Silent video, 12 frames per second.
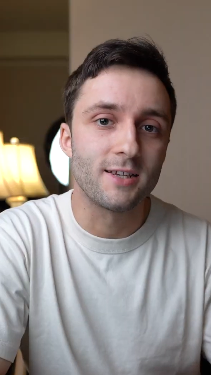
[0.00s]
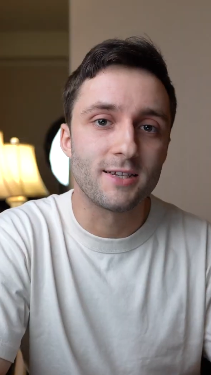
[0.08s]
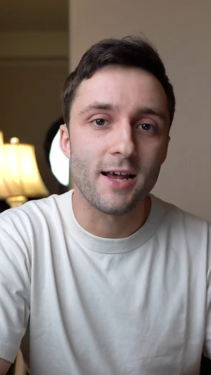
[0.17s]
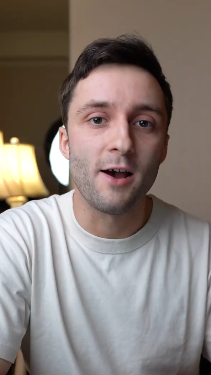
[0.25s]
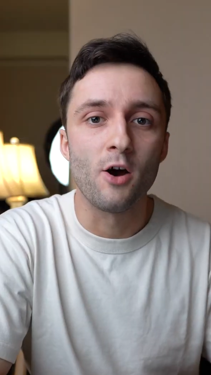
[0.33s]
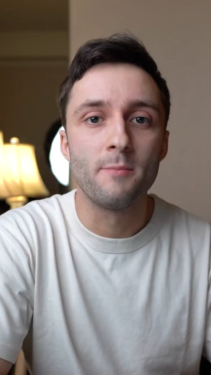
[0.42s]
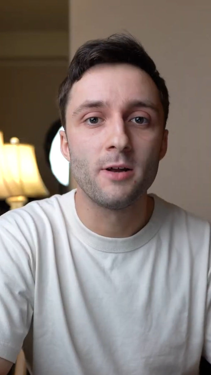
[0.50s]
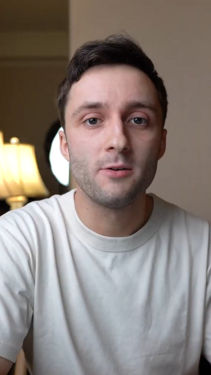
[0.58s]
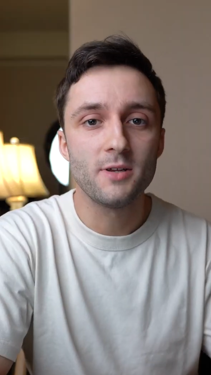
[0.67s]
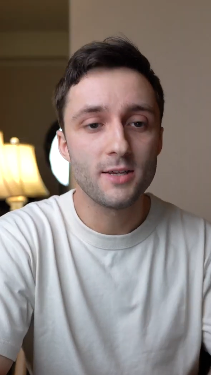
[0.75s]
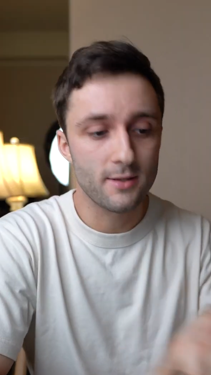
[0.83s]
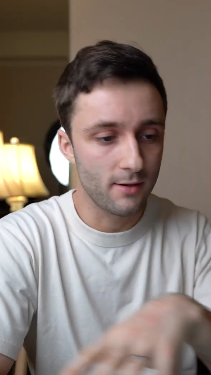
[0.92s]
stay-at-home
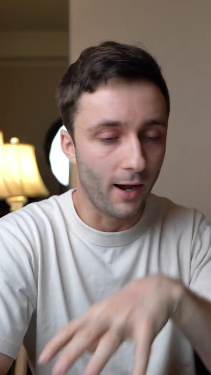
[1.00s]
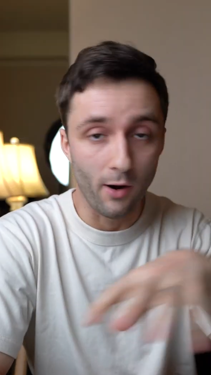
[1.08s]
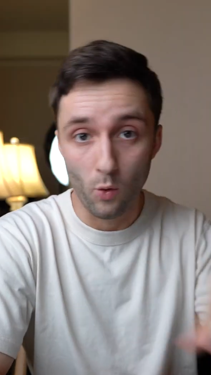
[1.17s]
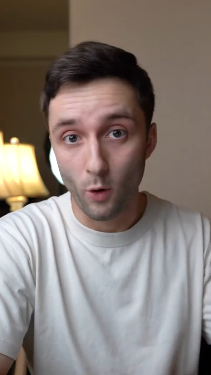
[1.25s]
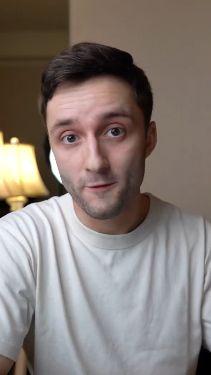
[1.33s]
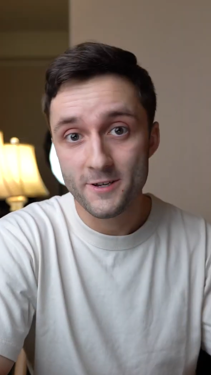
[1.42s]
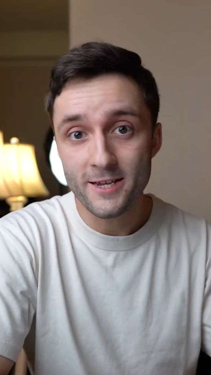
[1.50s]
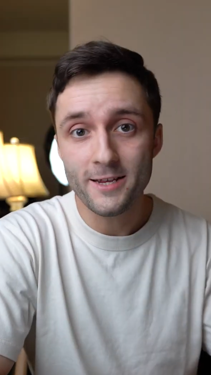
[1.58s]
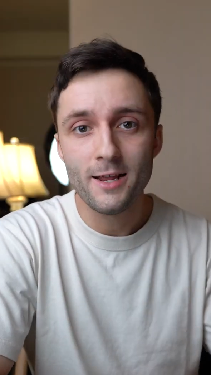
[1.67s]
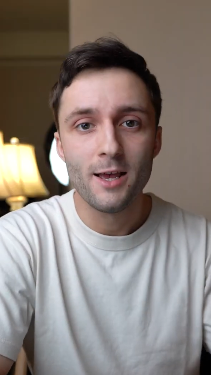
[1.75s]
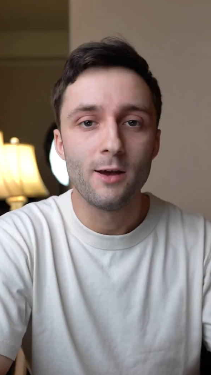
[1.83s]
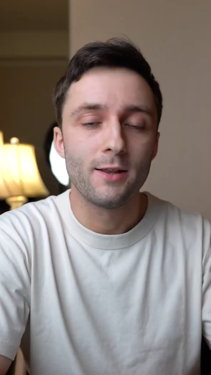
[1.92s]
notice, our
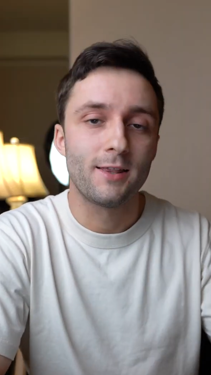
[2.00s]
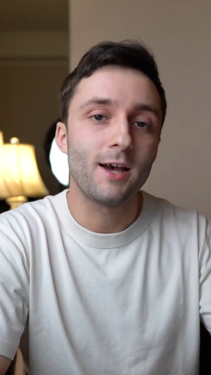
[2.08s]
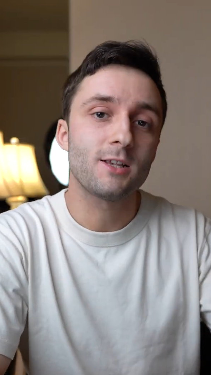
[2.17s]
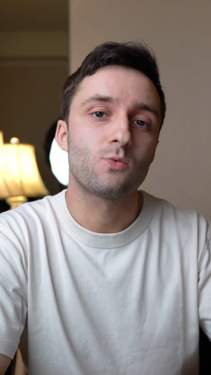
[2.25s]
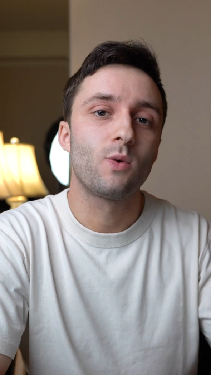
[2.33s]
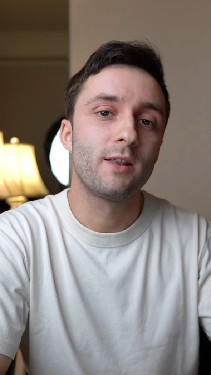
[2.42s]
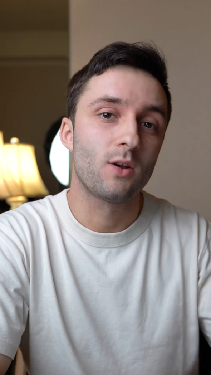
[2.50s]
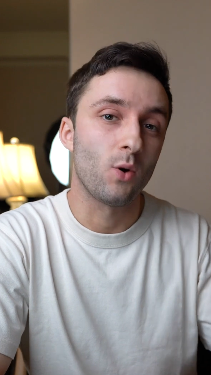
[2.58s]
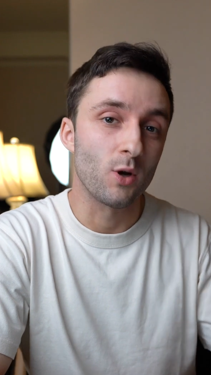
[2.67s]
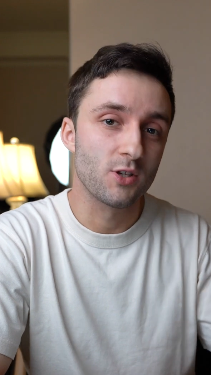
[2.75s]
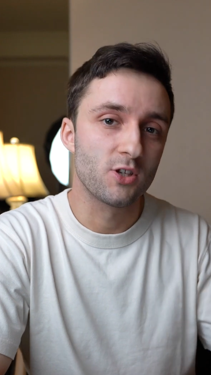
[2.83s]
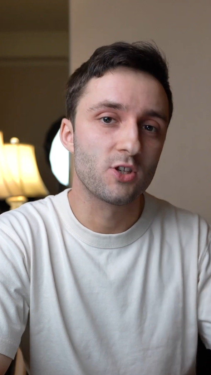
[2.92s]
quarantine, that's when the
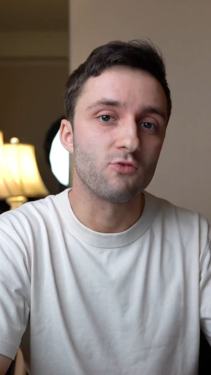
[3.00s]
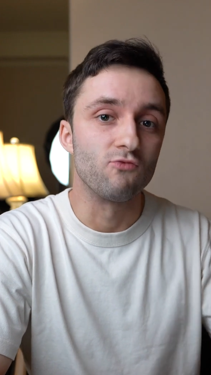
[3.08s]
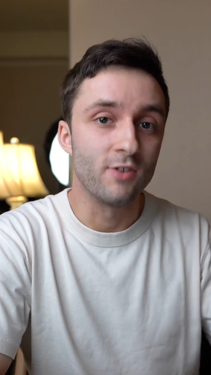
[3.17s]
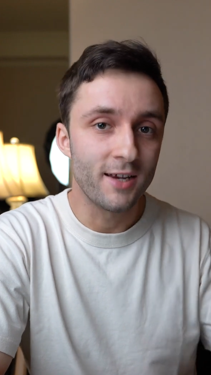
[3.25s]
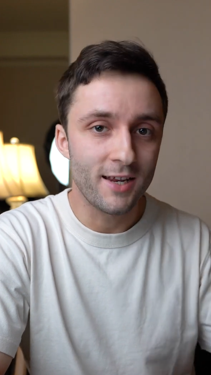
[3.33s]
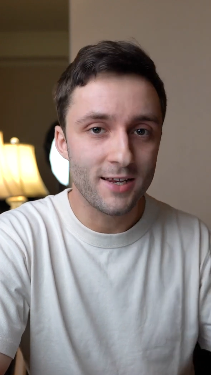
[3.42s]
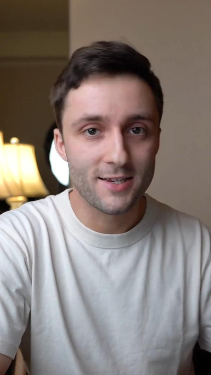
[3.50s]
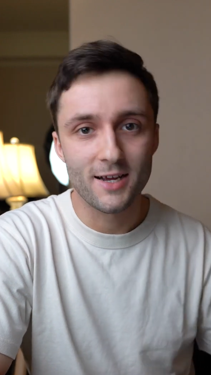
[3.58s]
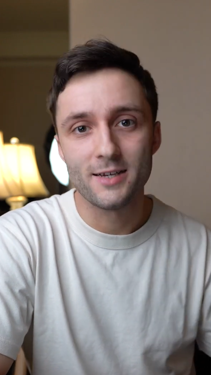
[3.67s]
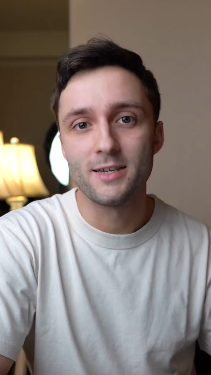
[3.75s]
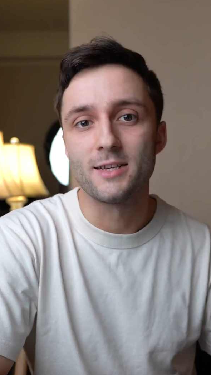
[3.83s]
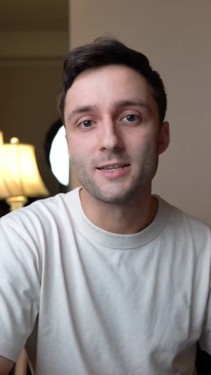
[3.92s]
costs really
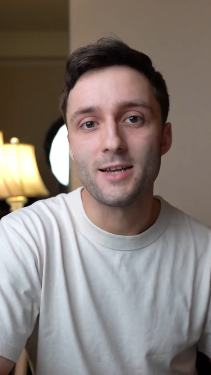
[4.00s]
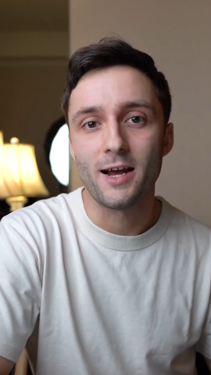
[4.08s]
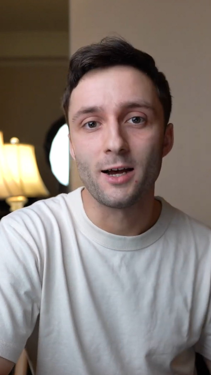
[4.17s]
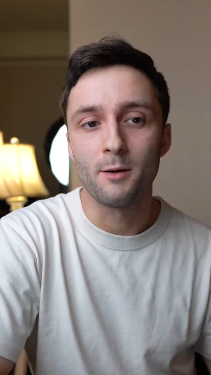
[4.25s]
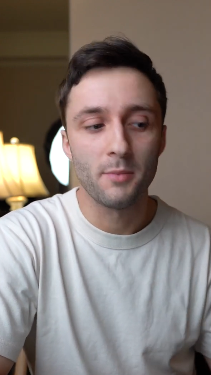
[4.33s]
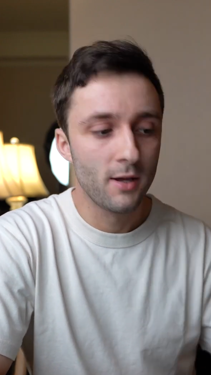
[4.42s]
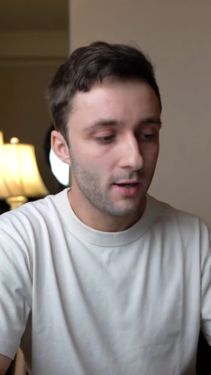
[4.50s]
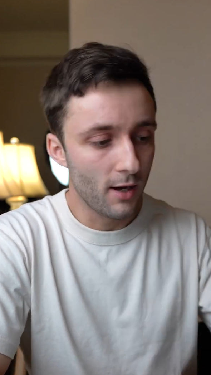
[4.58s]
started to stack up.